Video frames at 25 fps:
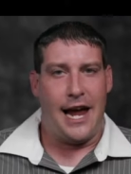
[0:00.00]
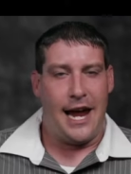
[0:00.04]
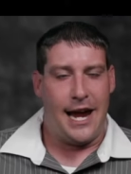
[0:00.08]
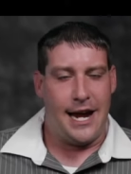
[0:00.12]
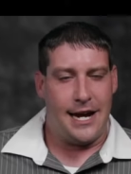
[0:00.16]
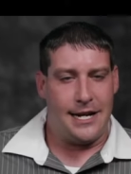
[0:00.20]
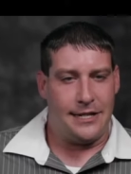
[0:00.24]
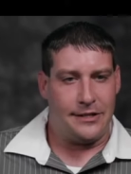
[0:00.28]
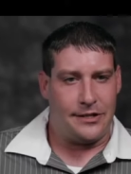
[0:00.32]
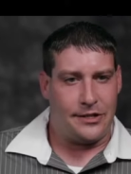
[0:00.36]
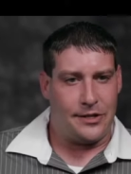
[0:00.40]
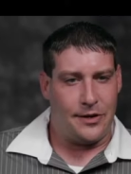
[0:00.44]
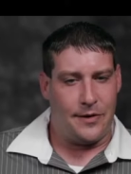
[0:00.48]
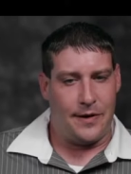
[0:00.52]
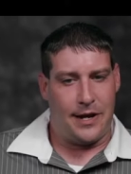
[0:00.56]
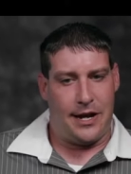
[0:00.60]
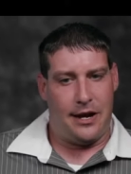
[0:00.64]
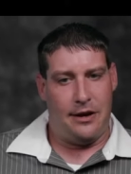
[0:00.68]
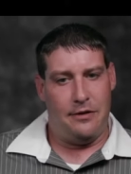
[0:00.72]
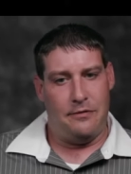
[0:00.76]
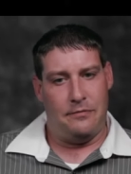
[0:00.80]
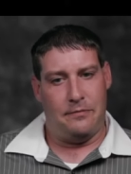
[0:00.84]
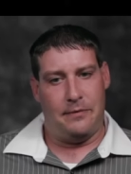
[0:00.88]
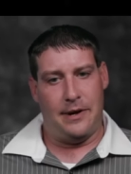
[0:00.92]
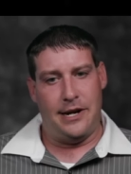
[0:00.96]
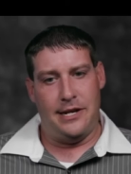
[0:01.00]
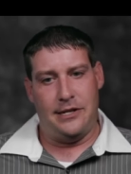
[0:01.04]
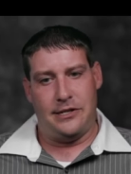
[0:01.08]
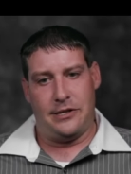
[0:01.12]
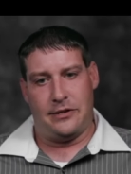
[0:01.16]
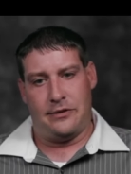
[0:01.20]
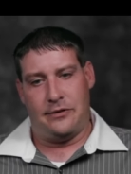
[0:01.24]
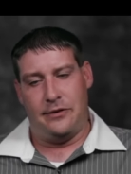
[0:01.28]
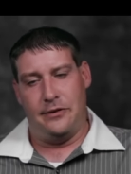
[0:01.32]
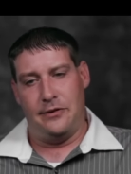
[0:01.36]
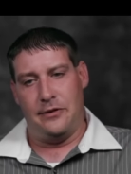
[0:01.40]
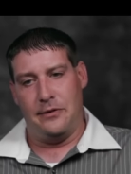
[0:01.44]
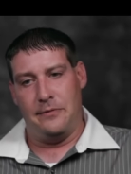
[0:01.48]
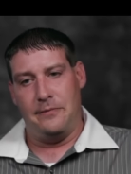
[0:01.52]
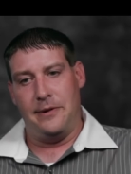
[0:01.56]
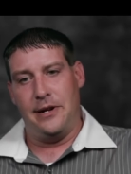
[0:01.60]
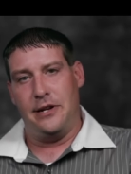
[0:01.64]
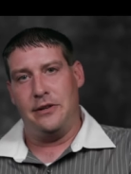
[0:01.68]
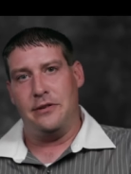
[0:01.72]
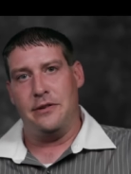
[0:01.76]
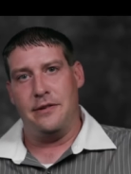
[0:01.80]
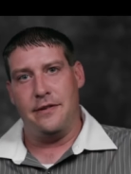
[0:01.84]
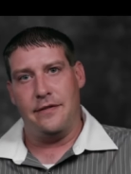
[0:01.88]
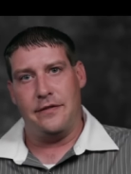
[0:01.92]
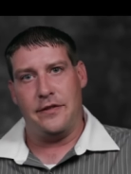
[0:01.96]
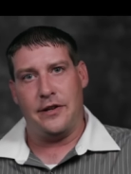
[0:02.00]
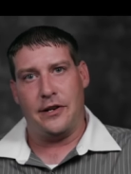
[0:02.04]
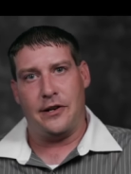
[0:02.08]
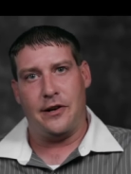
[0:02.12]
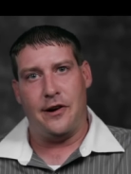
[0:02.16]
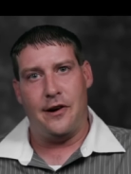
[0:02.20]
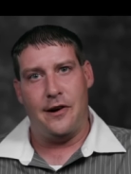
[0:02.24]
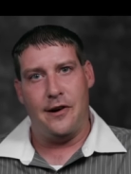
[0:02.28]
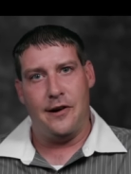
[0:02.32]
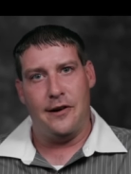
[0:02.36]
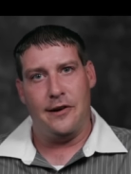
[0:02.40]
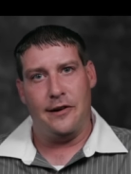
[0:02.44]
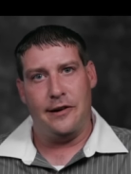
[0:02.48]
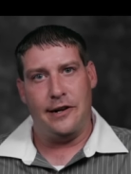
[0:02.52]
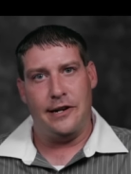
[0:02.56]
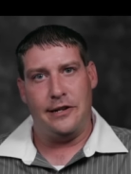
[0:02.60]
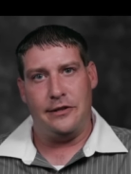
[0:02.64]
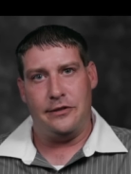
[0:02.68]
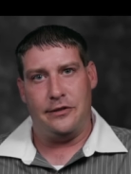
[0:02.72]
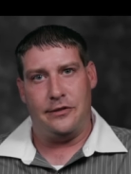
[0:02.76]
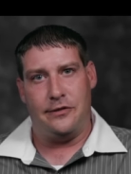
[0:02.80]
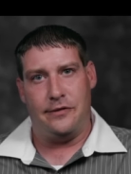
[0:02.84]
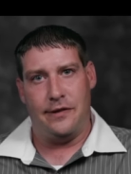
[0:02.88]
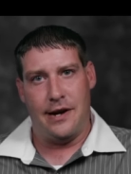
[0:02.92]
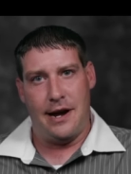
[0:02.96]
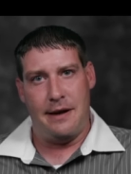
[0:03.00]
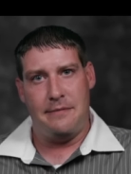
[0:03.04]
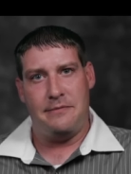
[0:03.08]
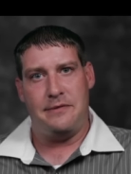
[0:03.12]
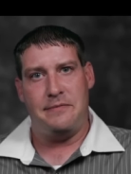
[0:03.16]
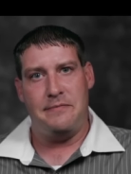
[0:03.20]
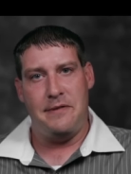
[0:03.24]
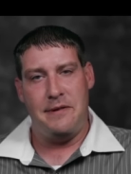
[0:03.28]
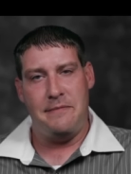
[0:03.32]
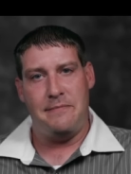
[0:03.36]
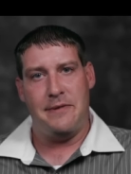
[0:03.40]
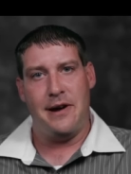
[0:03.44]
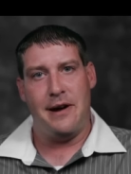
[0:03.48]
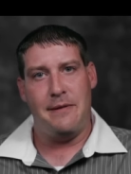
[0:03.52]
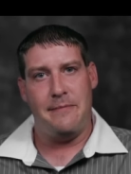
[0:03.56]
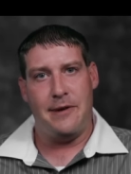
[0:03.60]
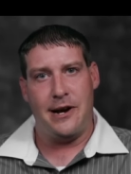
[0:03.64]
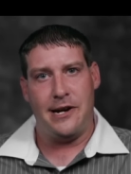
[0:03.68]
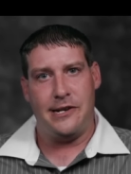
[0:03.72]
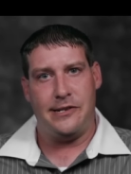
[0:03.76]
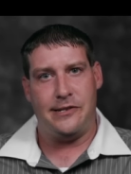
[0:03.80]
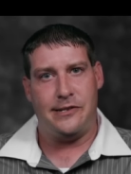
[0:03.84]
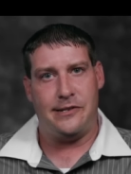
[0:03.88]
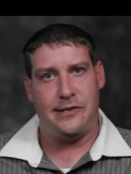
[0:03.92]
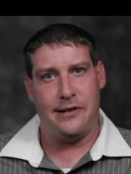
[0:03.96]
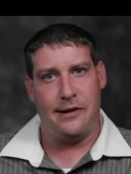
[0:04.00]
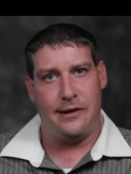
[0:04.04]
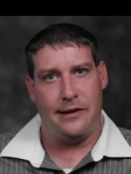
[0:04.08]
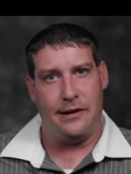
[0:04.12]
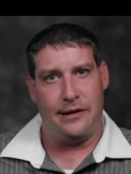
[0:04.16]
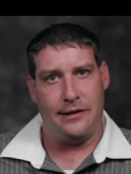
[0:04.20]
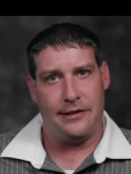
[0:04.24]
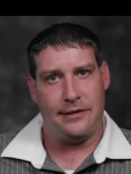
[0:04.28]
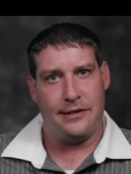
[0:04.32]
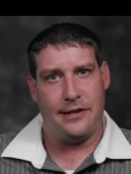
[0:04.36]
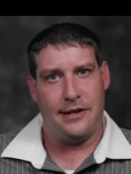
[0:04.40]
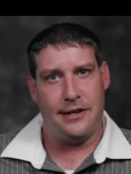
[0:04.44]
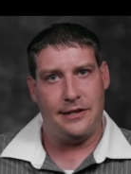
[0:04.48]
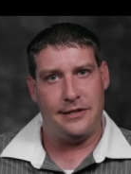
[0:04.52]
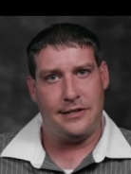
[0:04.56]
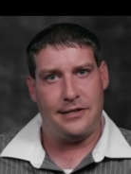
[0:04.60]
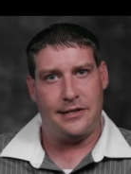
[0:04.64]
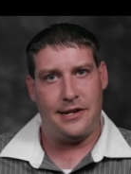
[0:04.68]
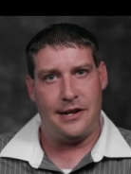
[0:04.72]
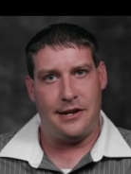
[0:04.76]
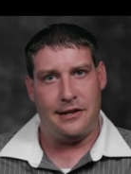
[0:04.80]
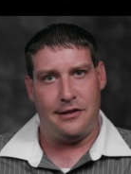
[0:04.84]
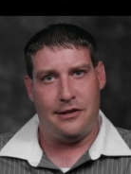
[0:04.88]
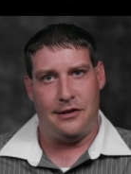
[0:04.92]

And so he reached through the window of the car and grabbed me by my shirt and said,